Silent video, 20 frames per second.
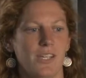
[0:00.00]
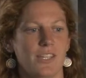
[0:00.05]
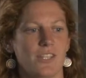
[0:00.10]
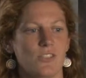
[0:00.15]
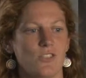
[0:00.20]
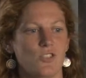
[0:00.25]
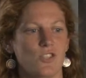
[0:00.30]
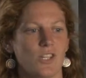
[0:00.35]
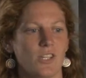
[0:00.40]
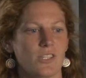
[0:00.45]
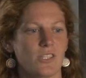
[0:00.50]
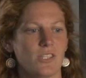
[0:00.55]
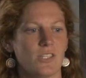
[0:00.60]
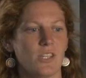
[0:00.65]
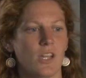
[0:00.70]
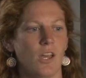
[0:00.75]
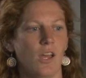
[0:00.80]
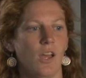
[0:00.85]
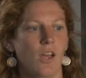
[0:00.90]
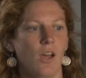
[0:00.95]
is
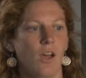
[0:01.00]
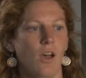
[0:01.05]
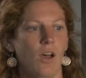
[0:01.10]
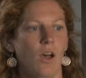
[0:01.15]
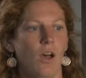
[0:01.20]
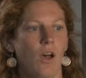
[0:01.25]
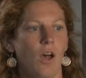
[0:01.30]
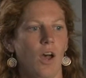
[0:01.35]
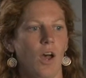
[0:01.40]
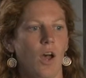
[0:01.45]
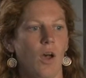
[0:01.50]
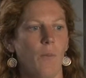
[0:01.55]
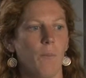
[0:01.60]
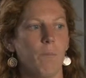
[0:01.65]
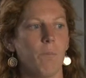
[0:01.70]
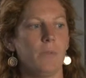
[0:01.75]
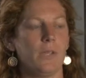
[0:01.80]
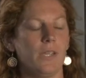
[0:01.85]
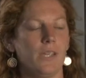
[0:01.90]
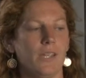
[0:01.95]
just
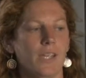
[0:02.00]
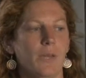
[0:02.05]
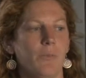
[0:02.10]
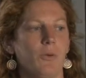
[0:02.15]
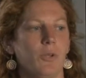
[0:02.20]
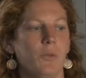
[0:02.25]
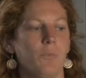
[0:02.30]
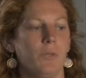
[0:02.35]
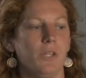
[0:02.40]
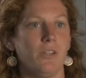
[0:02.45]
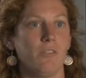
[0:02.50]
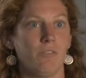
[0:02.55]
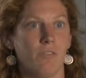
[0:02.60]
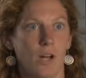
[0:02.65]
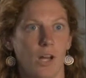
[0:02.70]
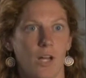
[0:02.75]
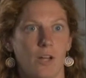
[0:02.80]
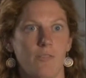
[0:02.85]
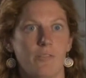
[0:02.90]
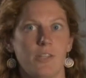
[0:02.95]
being able to be
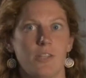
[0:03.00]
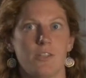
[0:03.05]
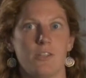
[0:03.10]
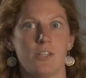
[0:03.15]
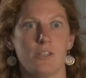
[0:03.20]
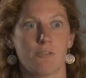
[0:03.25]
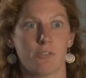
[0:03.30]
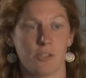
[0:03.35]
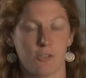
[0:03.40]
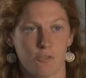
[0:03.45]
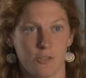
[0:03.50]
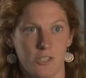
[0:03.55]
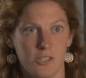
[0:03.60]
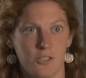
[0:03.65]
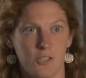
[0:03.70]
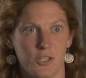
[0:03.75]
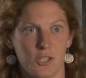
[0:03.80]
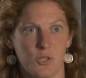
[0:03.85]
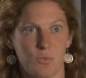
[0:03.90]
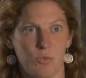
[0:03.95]
involved in different
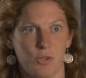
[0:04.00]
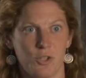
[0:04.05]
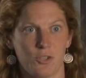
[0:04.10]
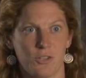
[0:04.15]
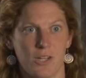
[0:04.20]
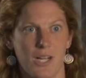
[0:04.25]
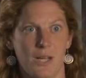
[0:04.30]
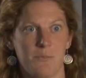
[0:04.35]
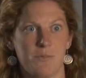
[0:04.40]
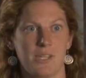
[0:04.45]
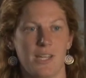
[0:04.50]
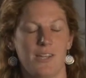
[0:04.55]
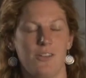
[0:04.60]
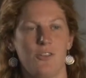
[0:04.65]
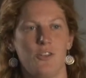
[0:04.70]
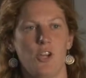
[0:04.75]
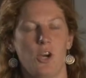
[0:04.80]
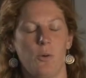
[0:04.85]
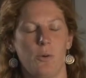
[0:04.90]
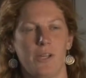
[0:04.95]
research programs
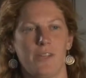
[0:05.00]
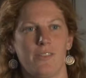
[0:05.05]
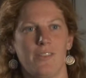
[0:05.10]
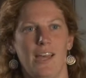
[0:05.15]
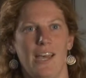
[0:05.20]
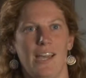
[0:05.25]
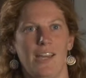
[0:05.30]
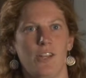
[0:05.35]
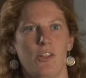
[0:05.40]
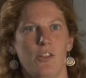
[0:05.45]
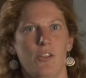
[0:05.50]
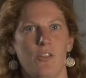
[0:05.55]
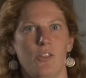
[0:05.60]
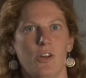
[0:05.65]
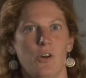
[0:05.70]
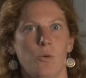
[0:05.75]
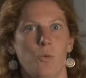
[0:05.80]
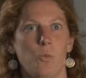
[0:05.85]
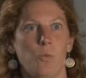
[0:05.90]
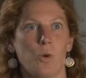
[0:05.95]
and knowing that
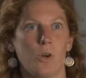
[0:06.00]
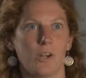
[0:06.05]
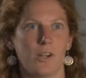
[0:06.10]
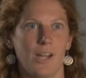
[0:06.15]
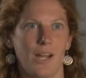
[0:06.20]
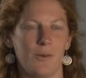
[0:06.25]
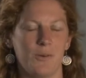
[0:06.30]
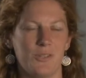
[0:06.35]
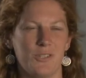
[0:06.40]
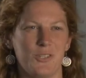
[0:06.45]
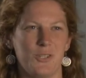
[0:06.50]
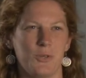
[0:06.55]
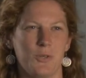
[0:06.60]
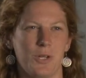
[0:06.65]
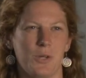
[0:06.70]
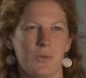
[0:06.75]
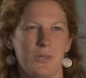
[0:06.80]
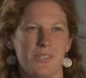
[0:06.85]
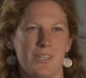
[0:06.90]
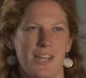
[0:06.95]
the work I was
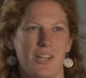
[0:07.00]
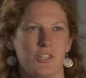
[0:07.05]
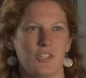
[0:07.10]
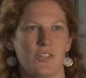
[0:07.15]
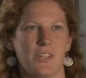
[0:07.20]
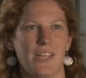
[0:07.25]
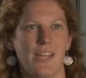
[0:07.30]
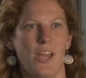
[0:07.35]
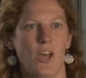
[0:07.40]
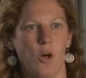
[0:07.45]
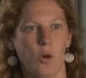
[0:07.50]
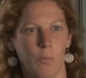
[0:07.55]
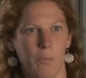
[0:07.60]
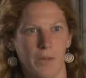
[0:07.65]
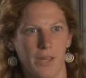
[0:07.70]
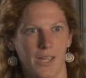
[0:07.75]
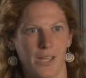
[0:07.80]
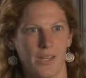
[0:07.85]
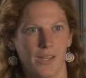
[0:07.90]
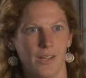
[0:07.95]
doing was actually
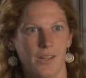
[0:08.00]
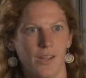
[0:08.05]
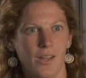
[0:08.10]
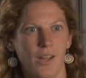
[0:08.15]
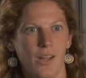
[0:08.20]
helping